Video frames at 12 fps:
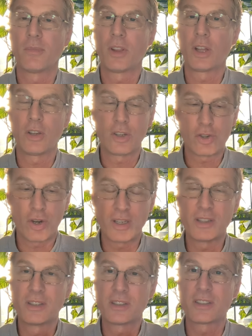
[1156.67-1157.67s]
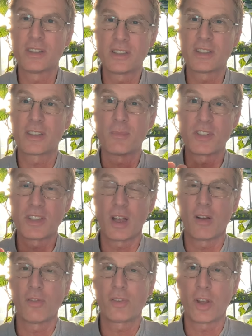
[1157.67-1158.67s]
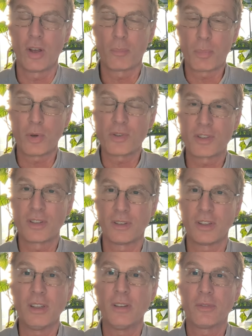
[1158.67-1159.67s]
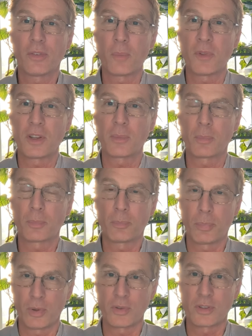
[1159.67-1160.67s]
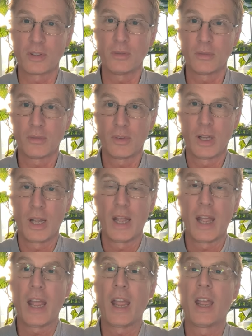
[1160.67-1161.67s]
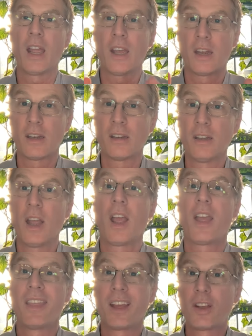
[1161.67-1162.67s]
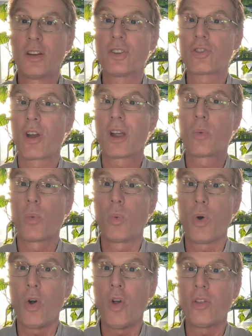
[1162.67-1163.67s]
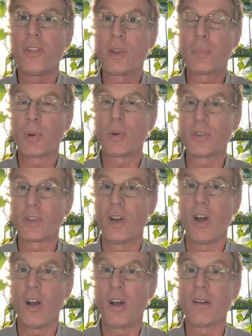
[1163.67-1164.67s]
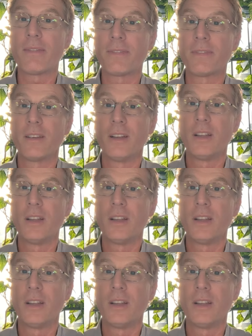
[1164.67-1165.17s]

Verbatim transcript: They're going to try and distance themselves personally from this person, and they're going to try and wall this person off